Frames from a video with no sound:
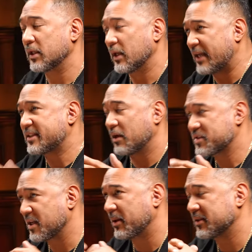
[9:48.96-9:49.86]
And the last thing I'll
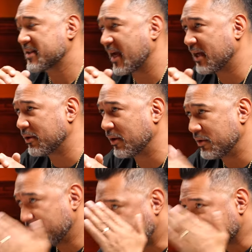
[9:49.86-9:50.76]
say about this category,
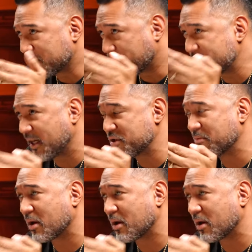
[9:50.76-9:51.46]
you've got to protect your